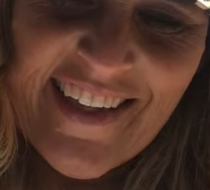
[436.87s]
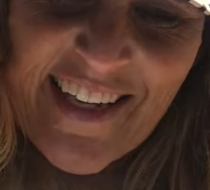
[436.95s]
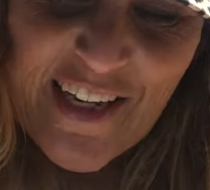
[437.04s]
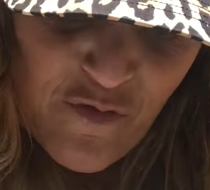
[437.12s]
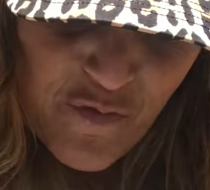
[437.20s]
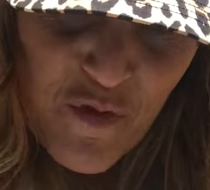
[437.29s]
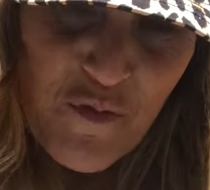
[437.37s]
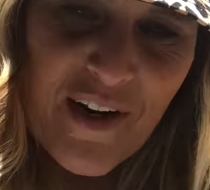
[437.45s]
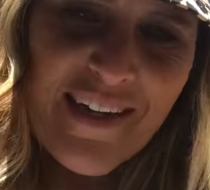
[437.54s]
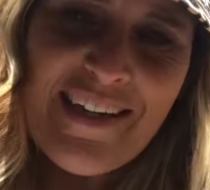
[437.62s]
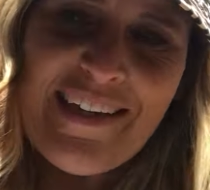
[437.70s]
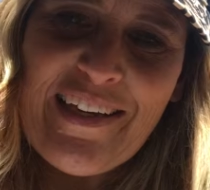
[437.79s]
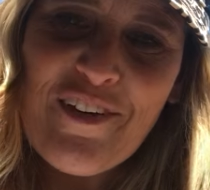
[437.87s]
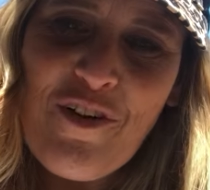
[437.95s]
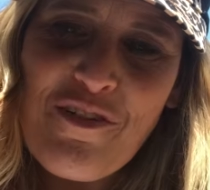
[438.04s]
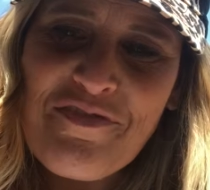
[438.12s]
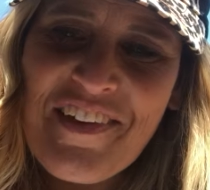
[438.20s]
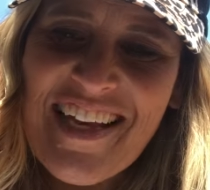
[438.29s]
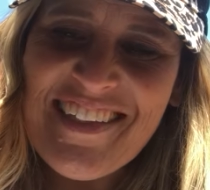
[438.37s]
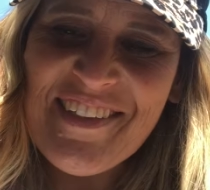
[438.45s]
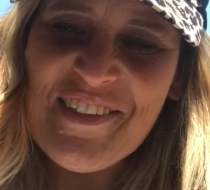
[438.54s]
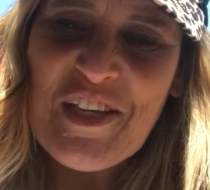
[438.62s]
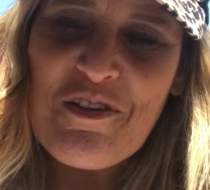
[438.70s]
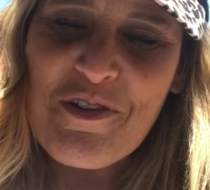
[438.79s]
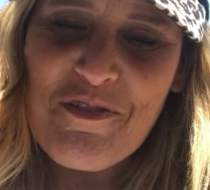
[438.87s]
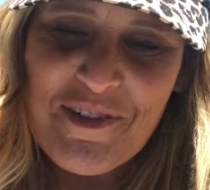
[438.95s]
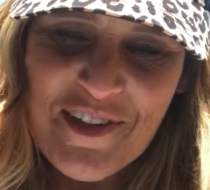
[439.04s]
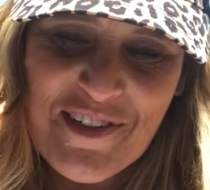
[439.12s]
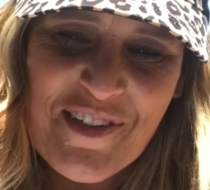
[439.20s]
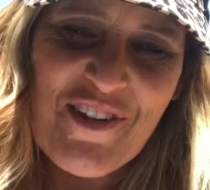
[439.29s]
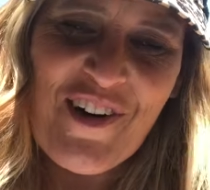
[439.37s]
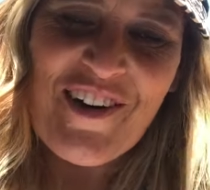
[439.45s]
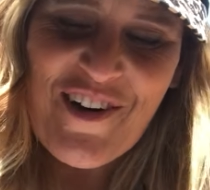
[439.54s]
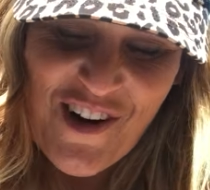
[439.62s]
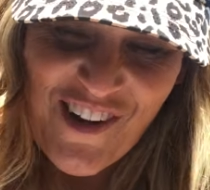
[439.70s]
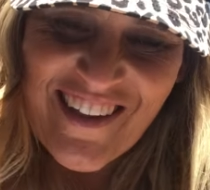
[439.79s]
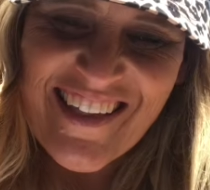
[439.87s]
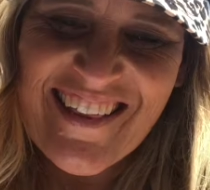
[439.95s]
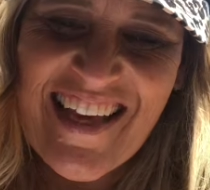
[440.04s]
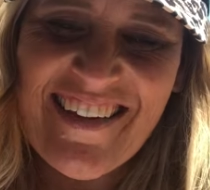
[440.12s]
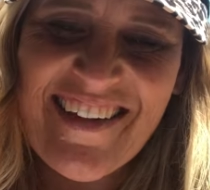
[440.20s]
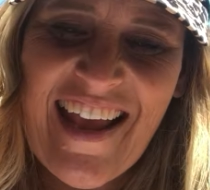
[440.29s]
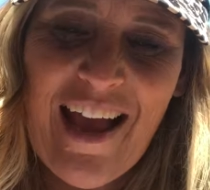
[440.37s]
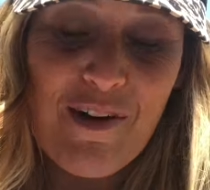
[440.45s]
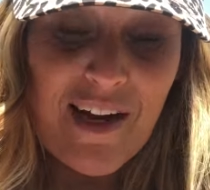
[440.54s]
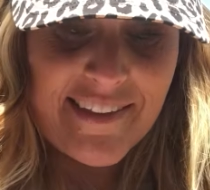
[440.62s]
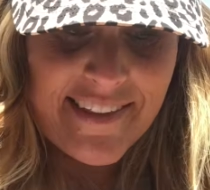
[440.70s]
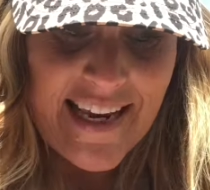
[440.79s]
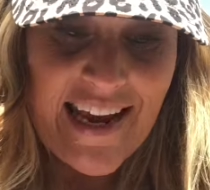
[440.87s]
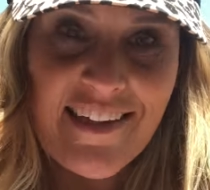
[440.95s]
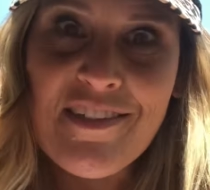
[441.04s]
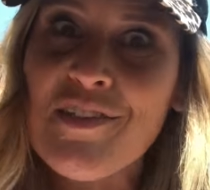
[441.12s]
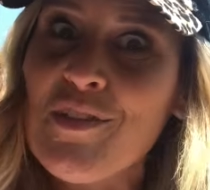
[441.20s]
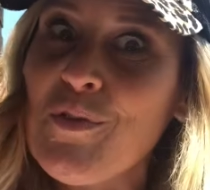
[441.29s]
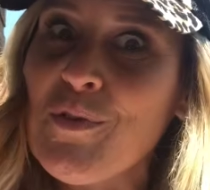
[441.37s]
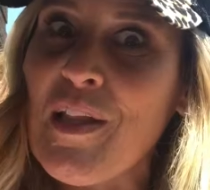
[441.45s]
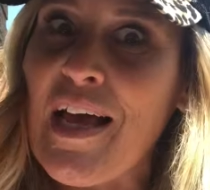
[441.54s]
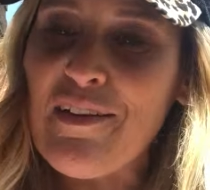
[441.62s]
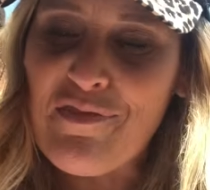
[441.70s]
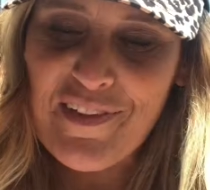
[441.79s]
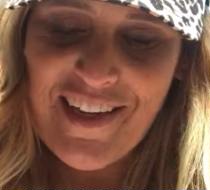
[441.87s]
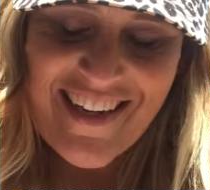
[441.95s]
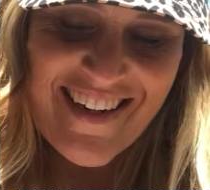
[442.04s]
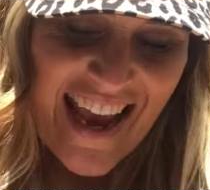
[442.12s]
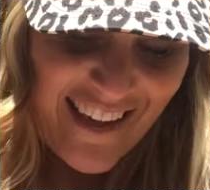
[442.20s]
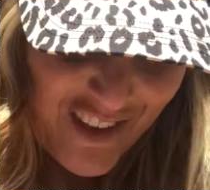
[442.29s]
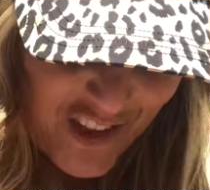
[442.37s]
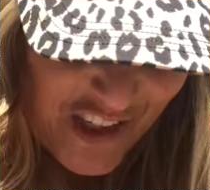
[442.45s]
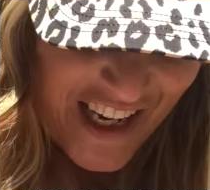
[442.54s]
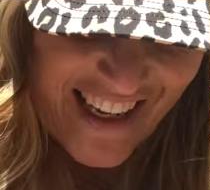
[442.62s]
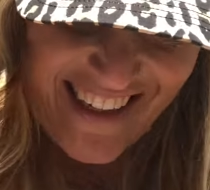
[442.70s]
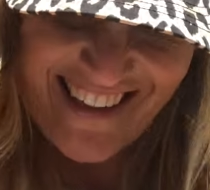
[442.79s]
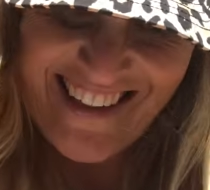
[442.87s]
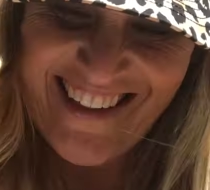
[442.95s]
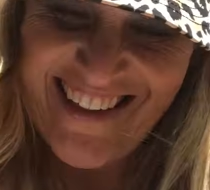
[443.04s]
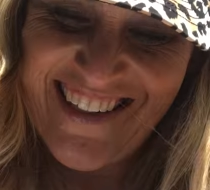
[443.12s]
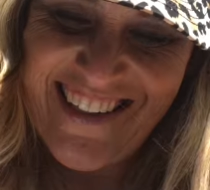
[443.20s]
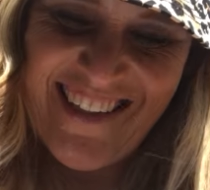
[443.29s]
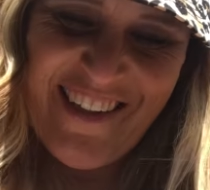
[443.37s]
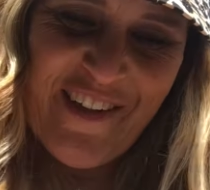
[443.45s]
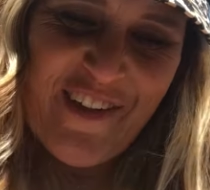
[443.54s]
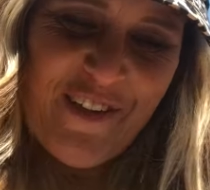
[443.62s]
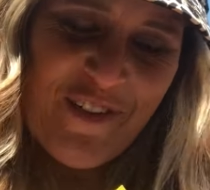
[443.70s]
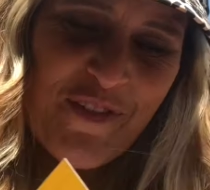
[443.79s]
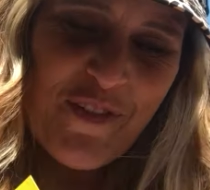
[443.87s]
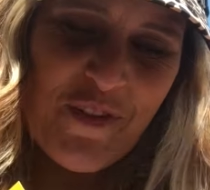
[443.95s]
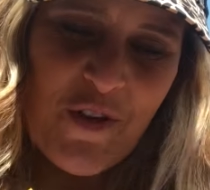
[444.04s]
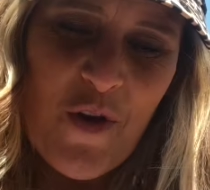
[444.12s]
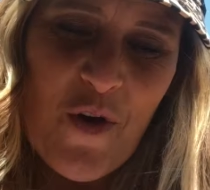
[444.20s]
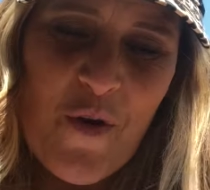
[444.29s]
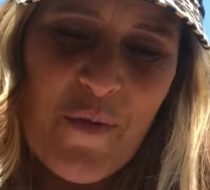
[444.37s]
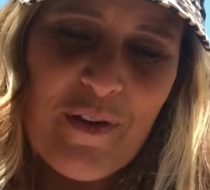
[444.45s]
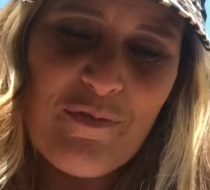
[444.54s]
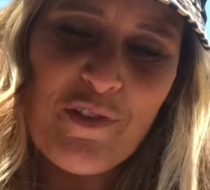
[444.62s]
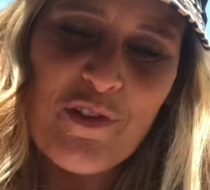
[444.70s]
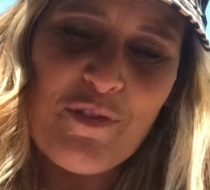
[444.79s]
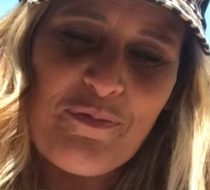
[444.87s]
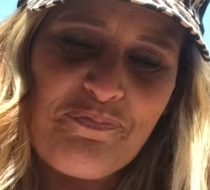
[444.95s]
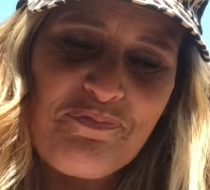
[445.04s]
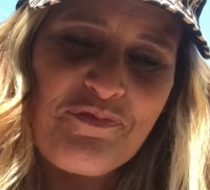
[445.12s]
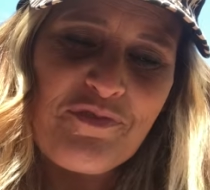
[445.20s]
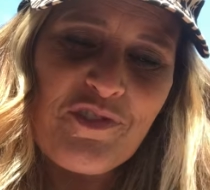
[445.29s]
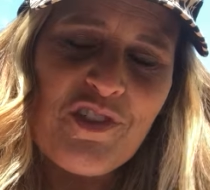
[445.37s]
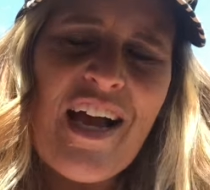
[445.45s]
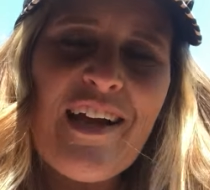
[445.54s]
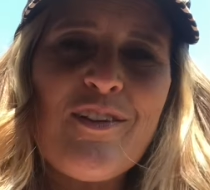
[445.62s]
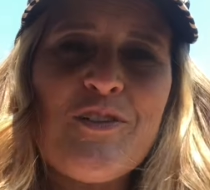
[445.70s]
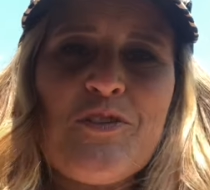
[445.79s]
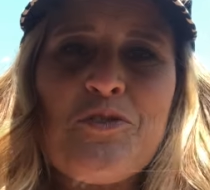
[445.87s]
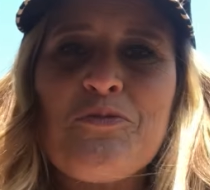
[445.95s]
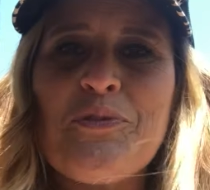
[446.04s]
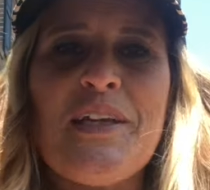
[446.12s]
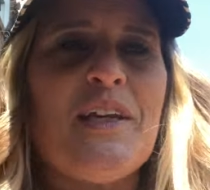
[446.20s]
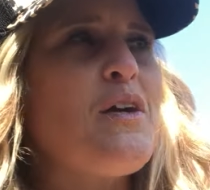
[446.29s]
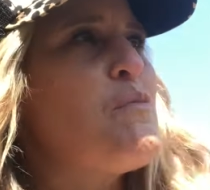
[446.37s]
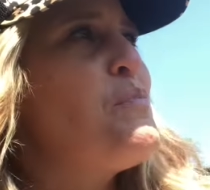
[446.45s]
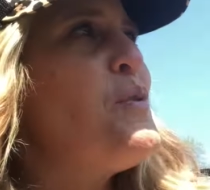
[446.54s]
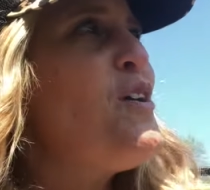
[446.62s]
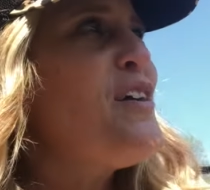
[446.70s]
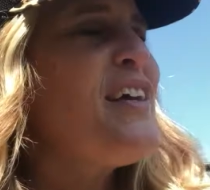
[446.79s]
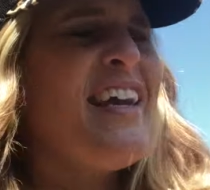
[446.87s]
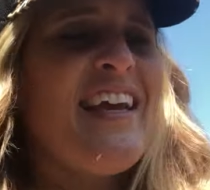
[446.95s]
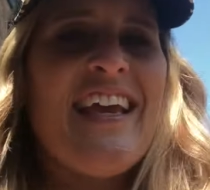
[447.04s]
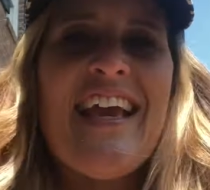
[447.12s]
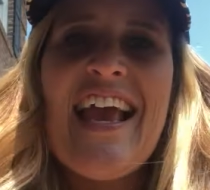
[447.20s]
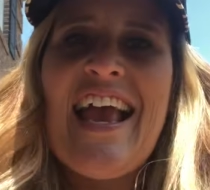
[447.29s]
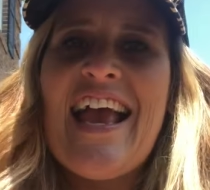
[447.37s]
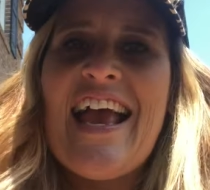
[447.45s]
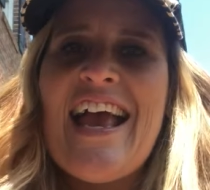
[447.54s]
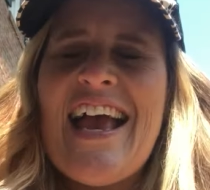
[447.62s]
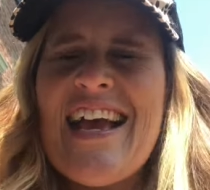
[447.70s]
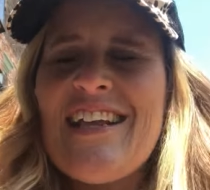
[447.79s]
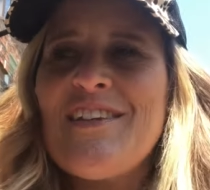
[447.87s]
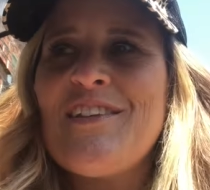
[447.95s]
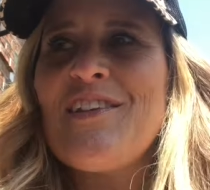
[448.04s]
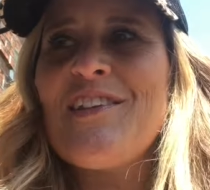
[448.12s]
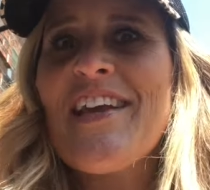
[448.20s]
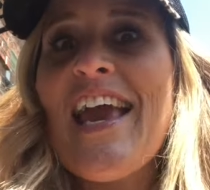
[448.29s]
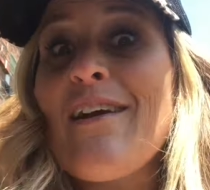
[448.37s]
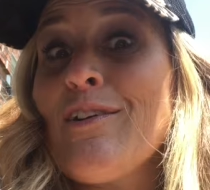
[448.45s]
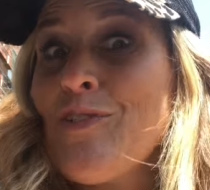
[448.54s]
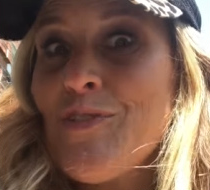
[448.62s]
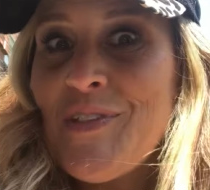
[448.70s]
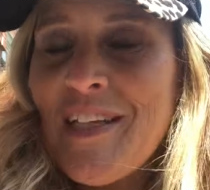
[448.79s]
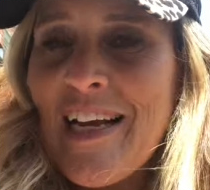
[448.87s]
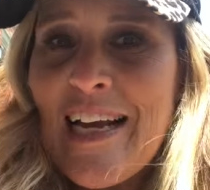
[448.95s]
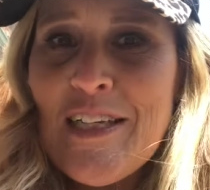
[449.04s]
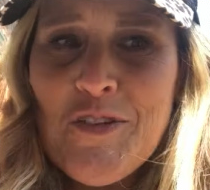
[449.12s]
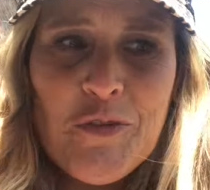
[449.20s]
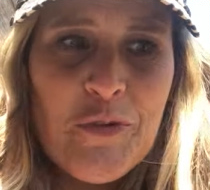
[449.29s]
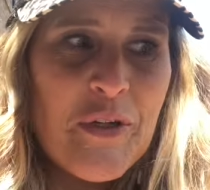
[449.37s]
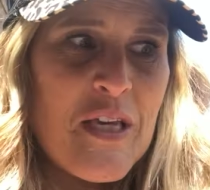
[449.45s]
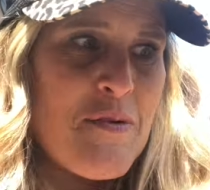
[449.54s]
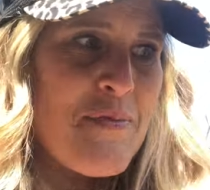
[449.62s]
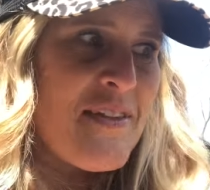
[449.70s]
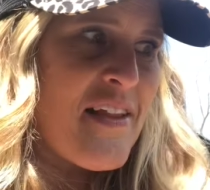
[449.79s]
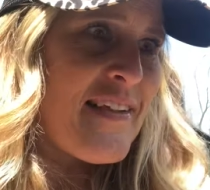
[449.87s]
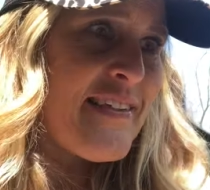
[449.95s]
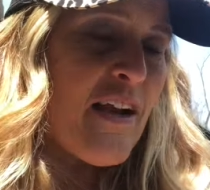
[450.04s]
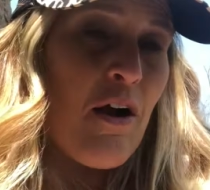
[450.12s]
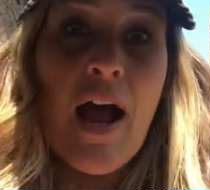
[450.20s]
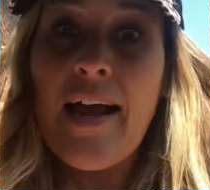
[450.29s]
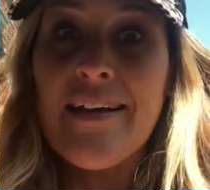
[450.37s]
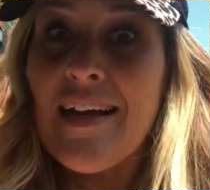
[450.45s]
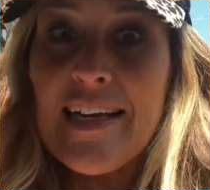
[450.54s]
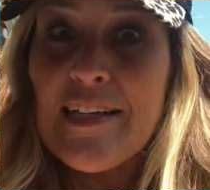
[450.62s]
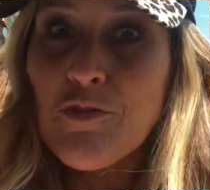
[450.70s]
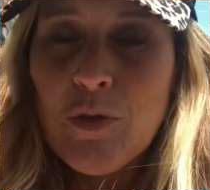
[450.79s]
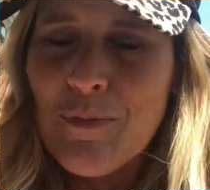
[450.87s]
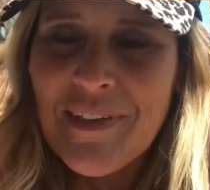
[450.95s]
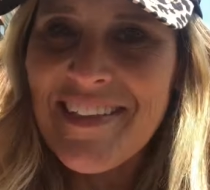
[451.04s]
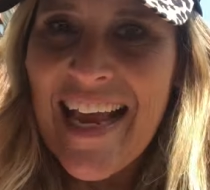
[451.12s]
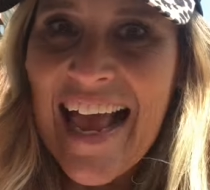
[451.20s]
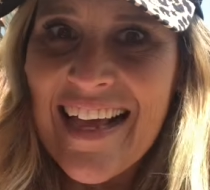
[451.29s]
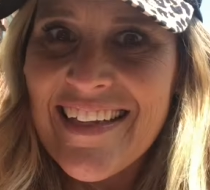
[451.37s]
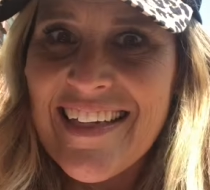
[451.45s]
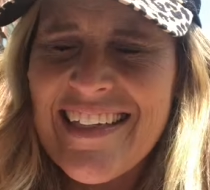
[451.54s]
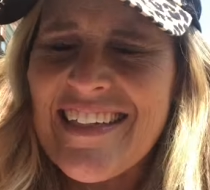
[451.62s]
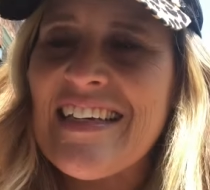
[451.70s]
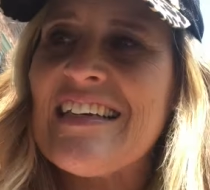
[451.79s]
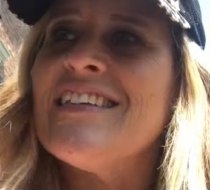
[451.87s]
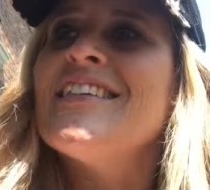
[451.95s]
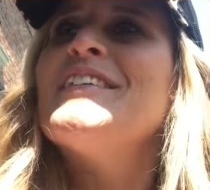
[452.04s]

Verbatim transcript: And if we want to get all fancy, we would start calling that now a text-to-life connection. So if your child is reading a book and the character's eating ice cream and they say, I got ice cream with daddy.